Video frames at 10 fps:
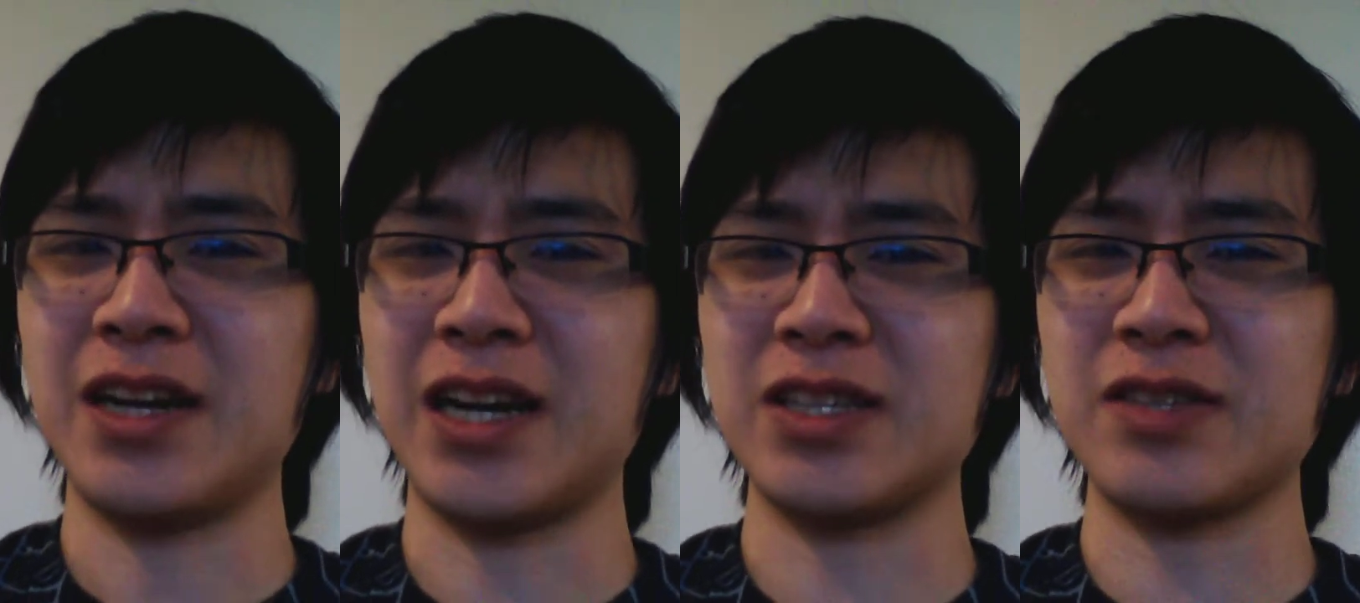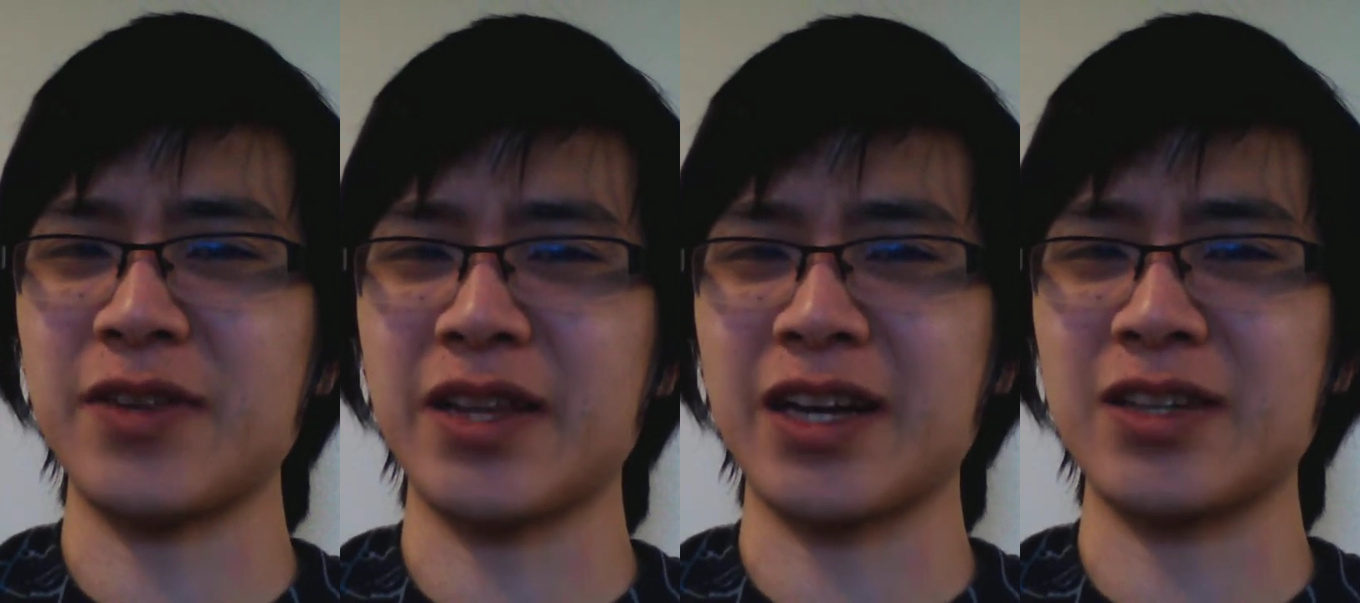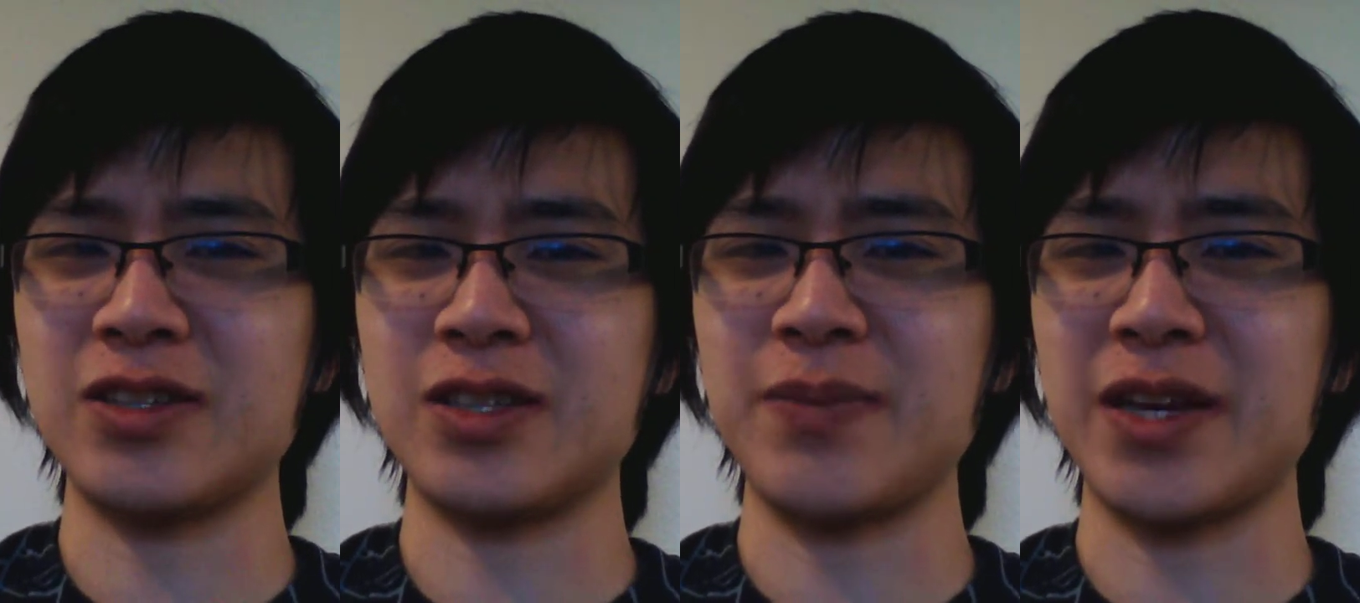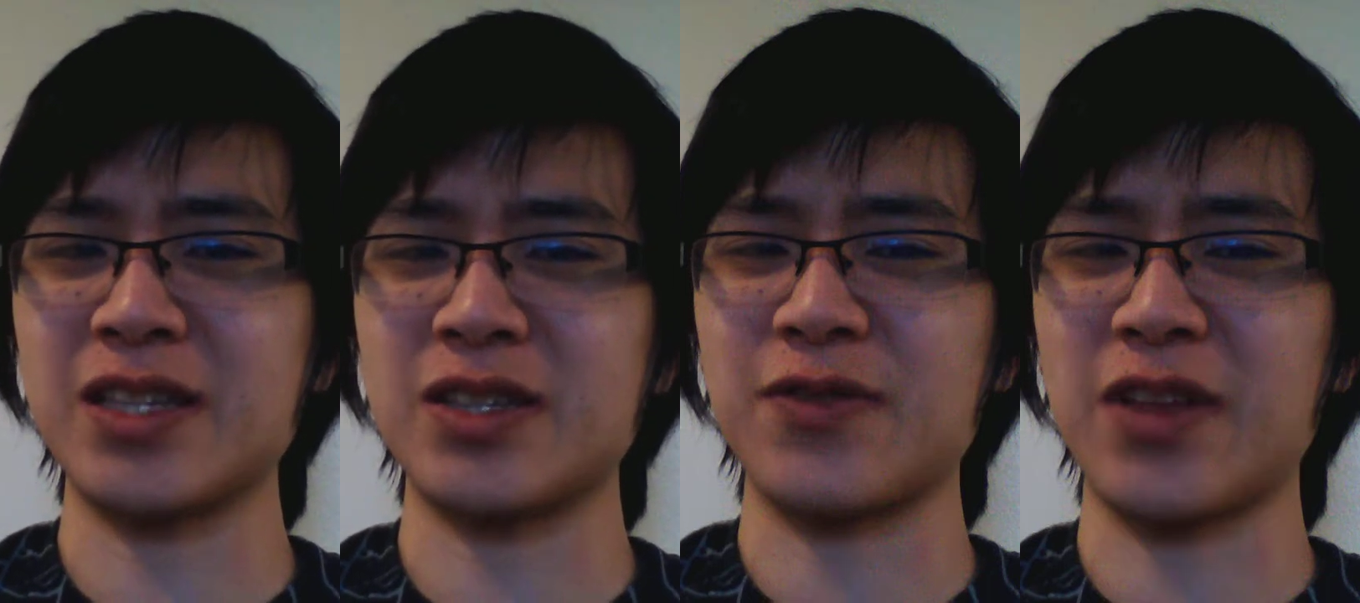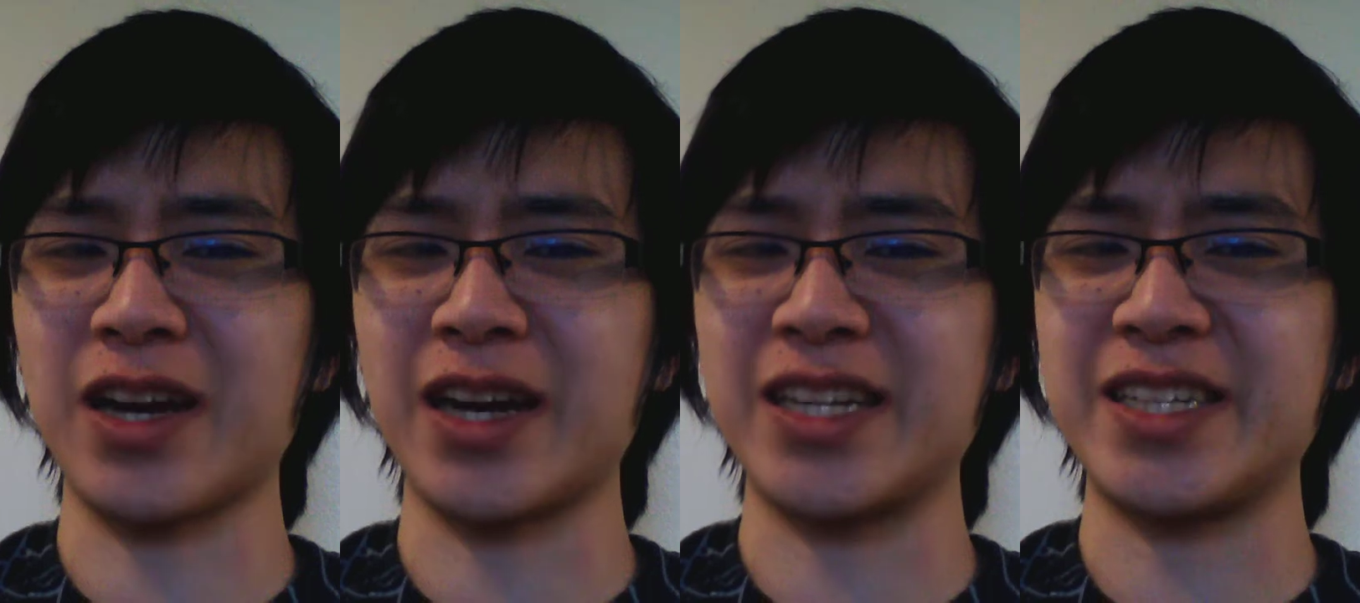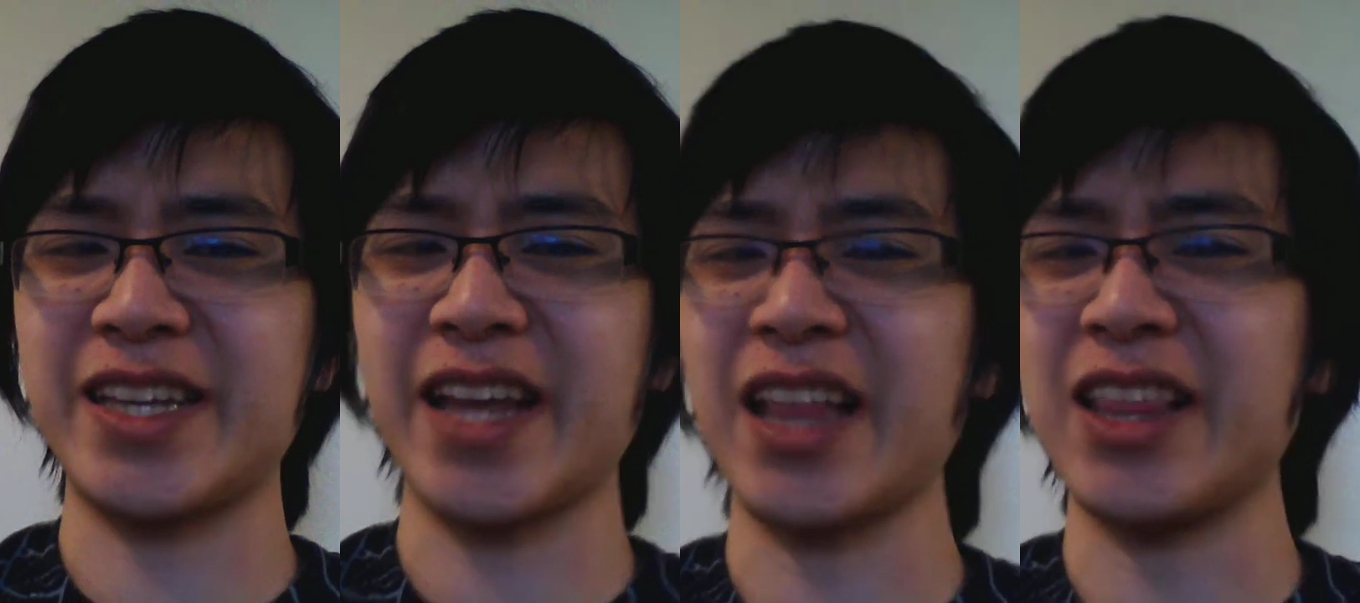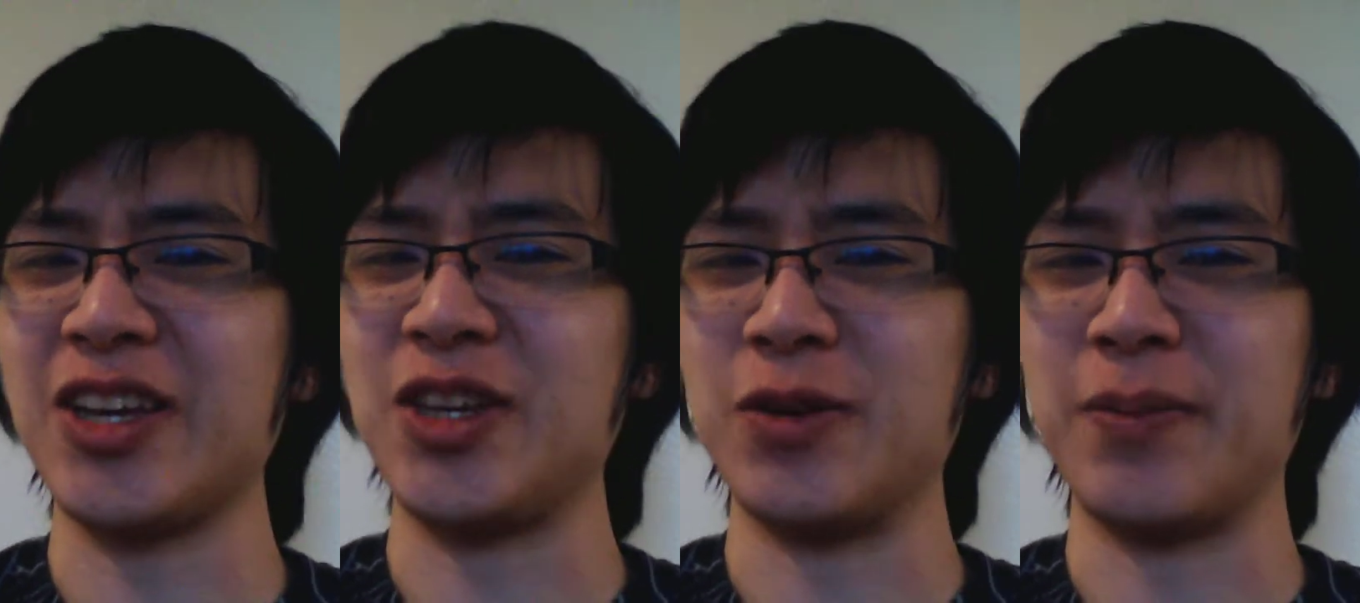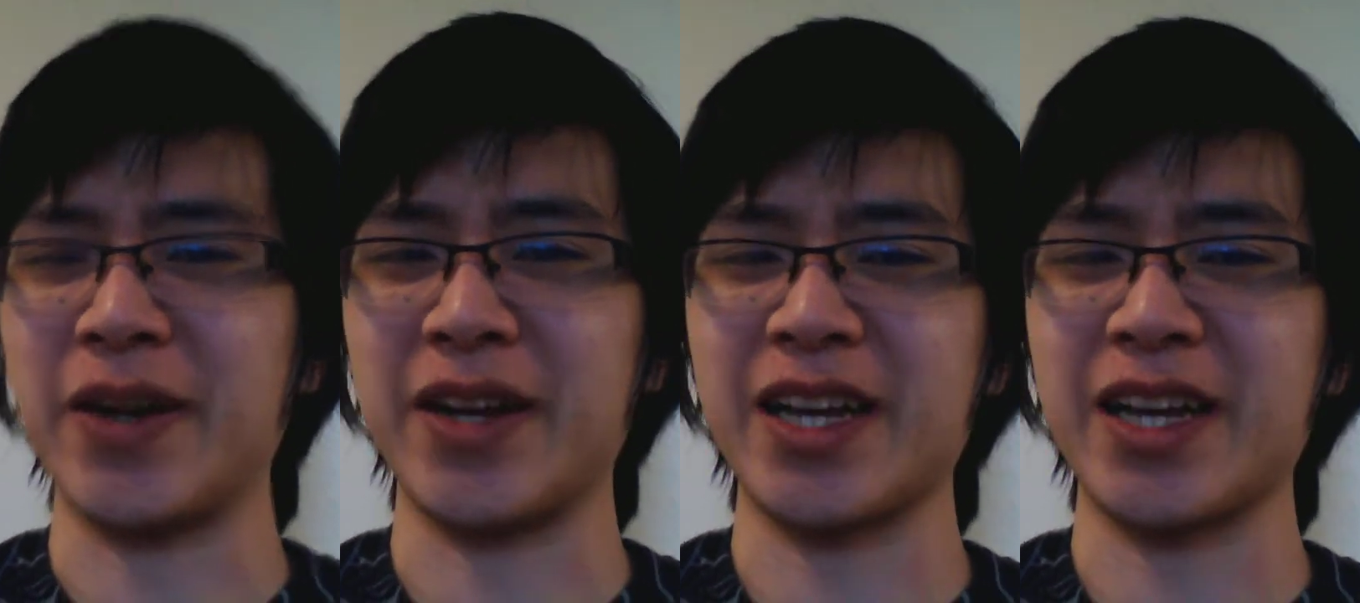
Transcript: I just feel like I should just make this vlog kind of telling you about it,